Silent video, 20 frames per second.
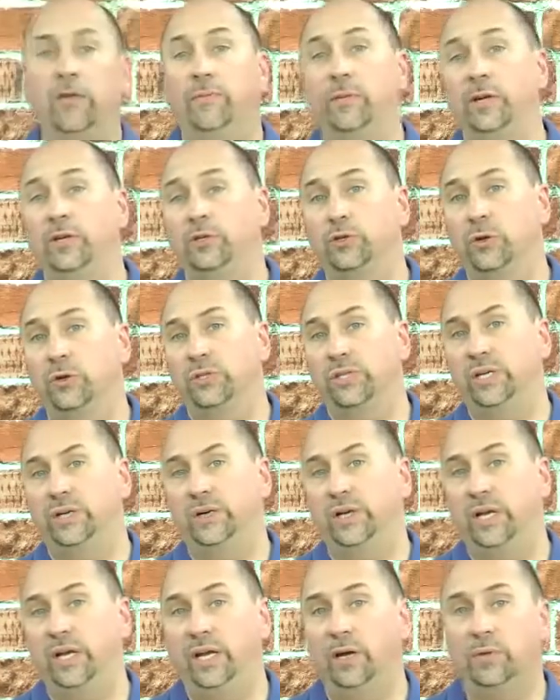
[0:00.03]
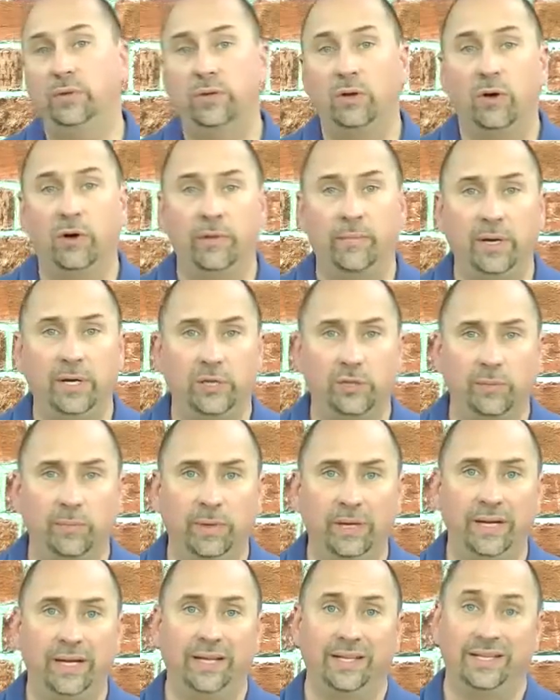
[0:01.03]
everybody, Shawn Tierney here with the
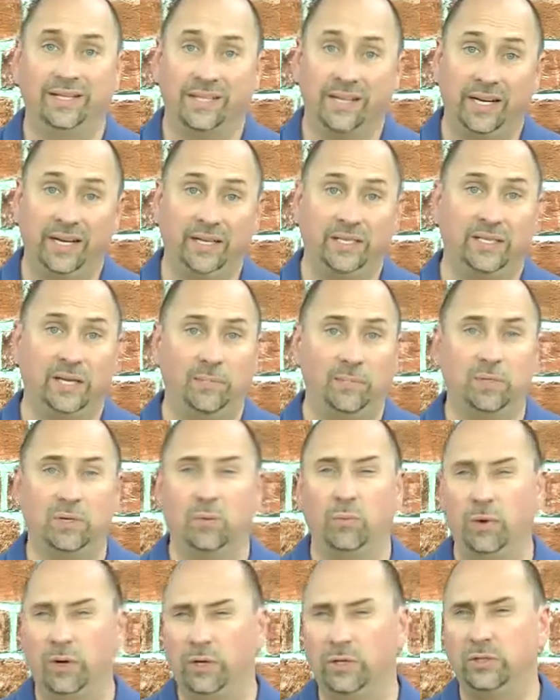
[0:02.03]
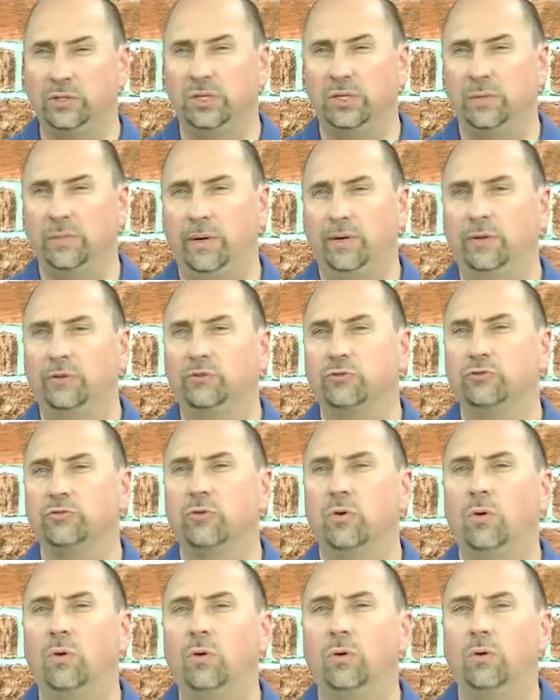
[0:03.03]
Automation Minute. In today's episode, we're going to talk about
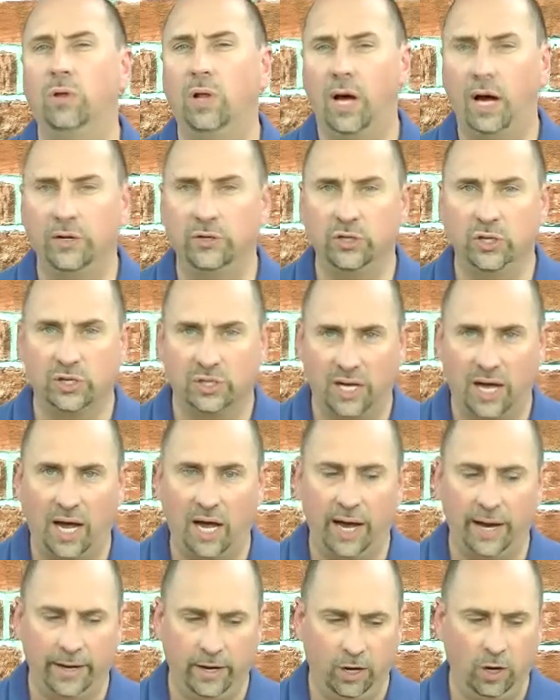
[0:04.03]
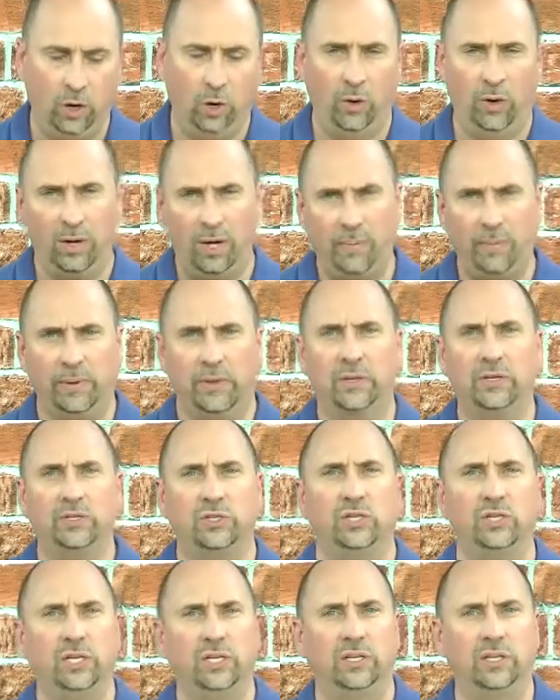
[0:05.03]
Control Logics I.O. A couple
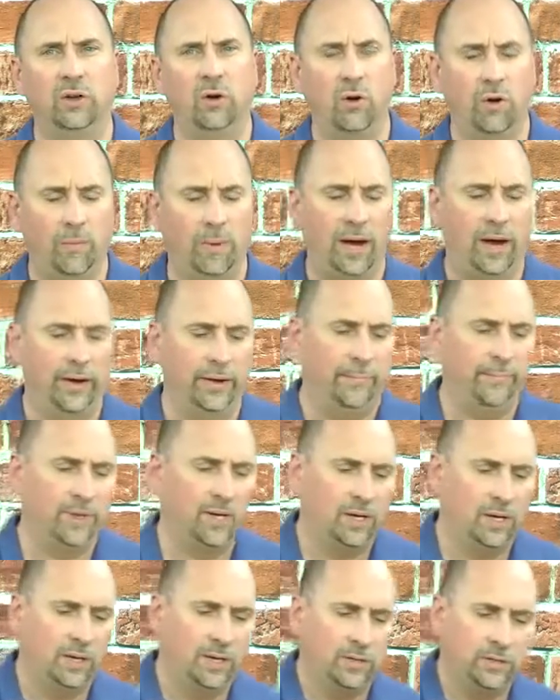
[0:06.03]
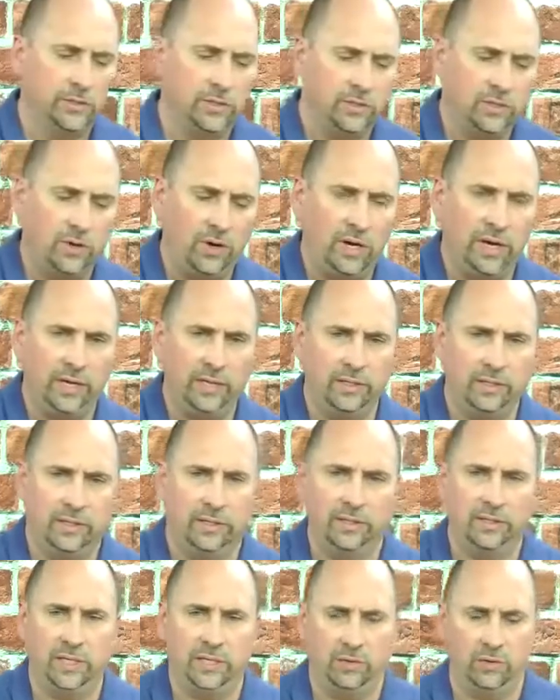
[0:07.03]
things you need to know about it. So let's go ahead and
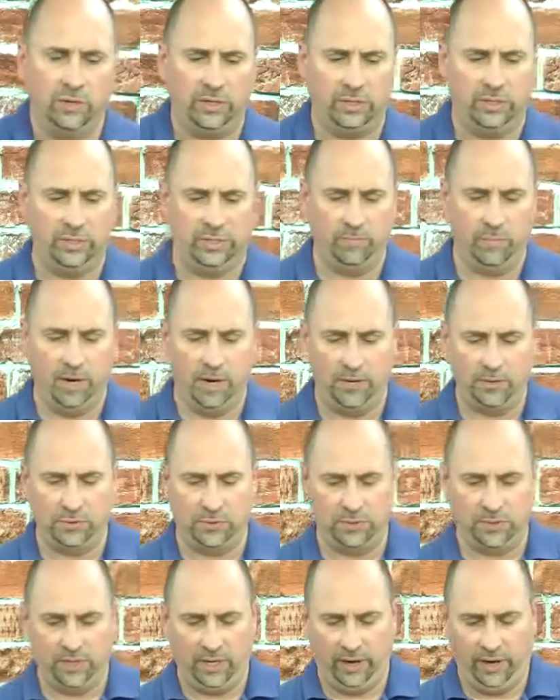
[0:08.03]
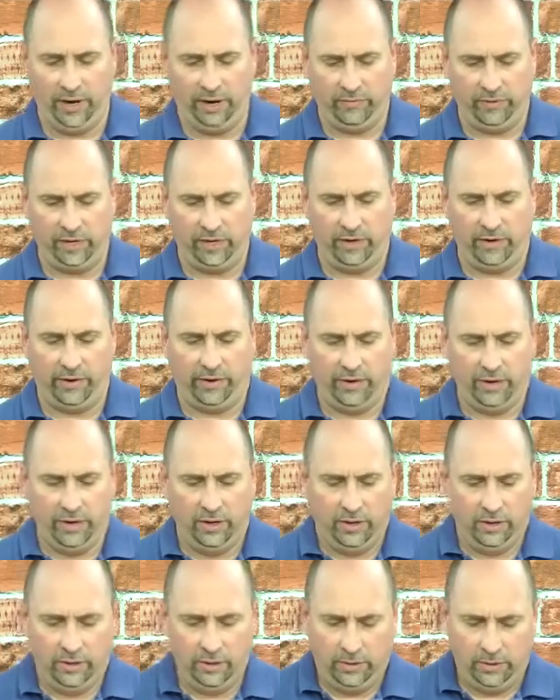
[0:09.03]
uh, take a look at these modules here. I have a kind of
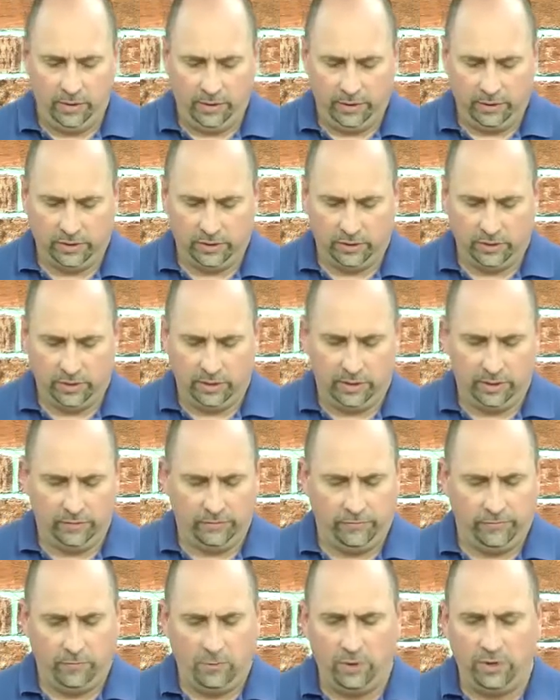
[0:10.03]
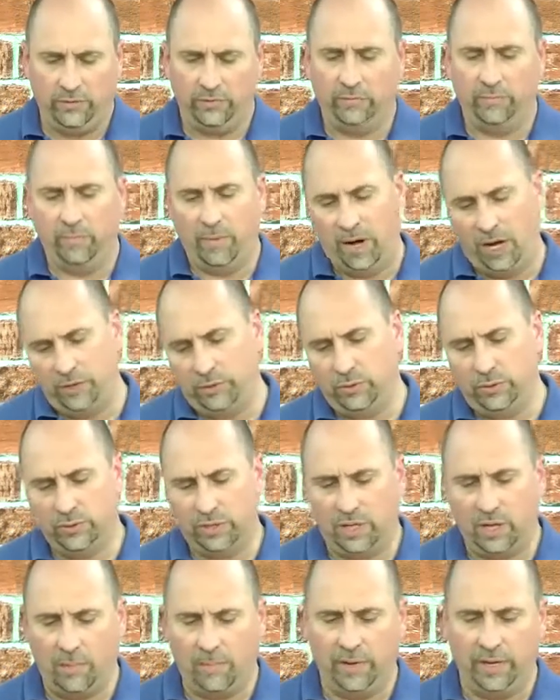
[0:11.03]
uh, uh, four different
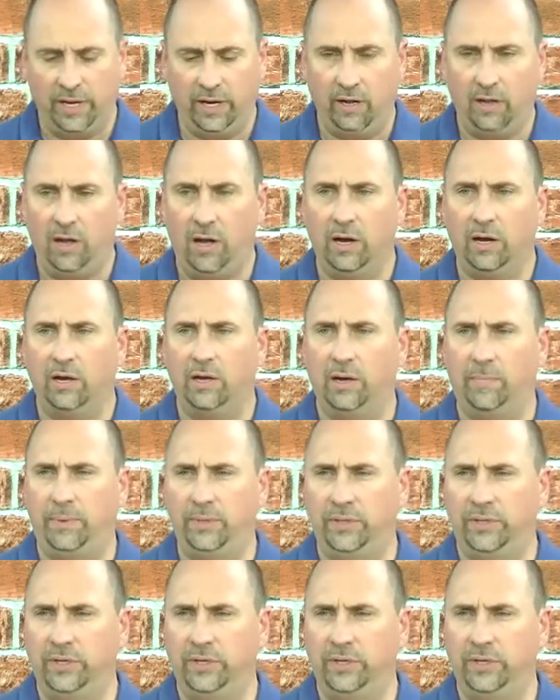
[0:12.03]
modules, a couple analog, a couple